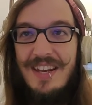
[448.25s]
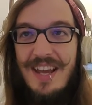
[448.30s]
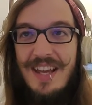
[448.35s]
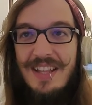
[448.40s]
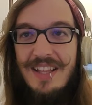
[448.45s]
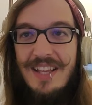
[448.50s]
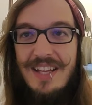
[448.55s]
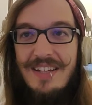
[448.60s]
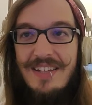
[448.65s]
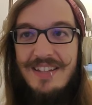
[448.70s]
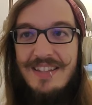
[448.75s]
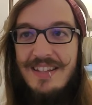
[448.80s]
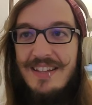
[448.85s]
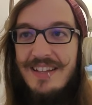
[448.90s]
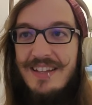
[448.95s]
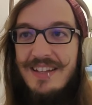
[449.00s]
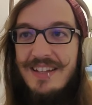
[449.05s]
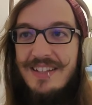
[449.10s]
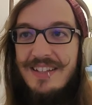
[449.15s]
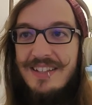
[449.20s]
I liked
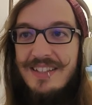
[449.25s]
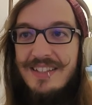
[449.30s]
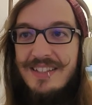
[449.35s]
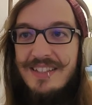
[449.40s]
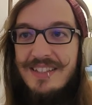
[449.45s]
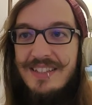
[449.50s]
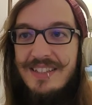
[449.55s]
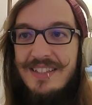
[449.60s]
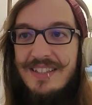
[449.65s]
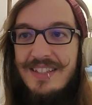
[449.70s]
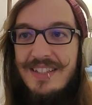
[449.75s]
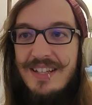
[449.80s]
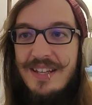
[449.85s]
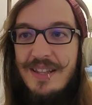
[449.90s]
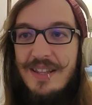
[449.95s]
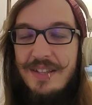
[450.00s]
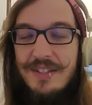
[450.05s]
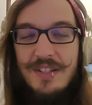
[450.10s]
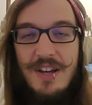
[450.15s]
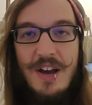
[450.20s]
the
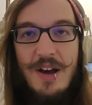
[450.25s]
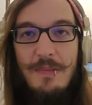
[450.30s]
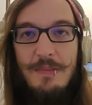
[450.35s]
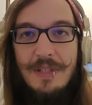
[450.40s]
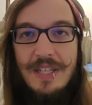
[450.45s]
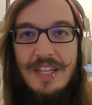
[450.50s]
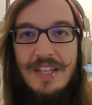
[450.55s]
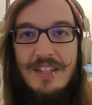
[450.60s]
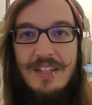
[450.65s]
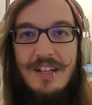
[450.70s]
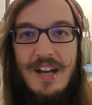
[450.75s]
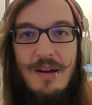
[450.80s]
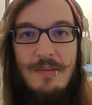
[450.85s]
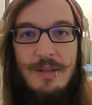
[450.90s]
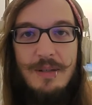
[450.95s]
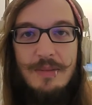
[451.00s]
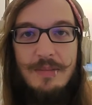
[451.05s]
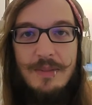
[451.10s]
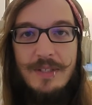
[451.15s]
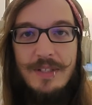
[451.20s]
Tom King
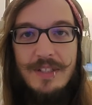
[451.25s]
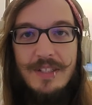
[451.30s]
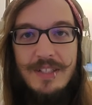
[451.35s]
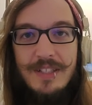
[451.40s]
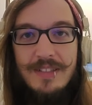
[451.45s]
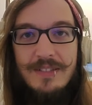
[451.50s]
comic book.